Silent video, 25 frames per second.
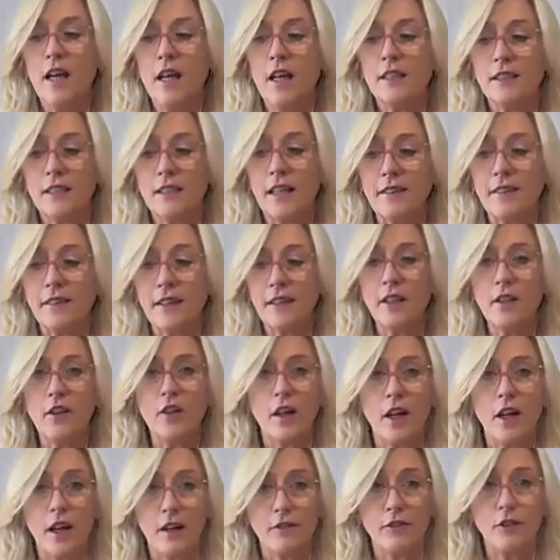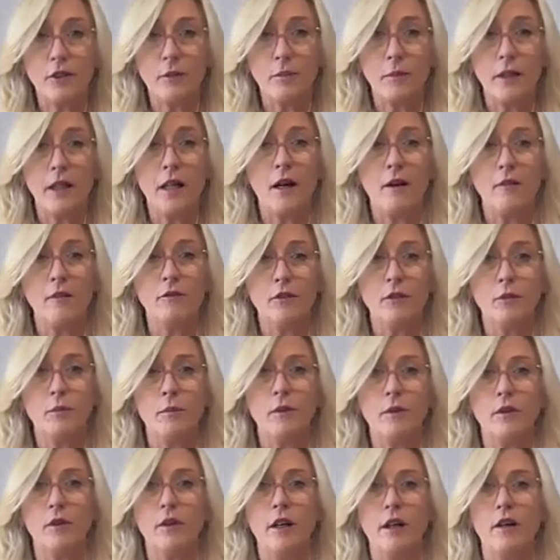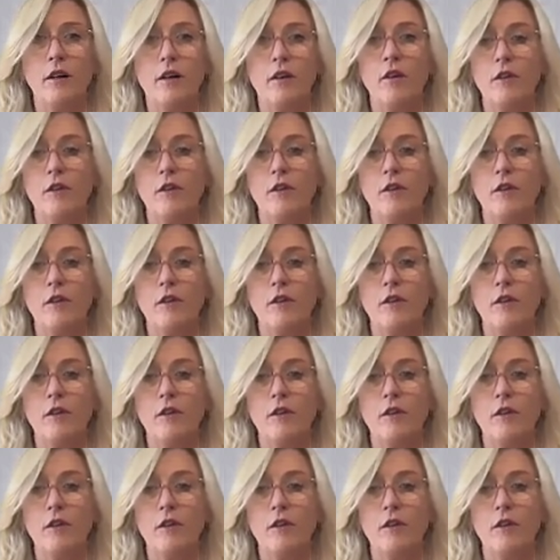because I think you have to be comfortable and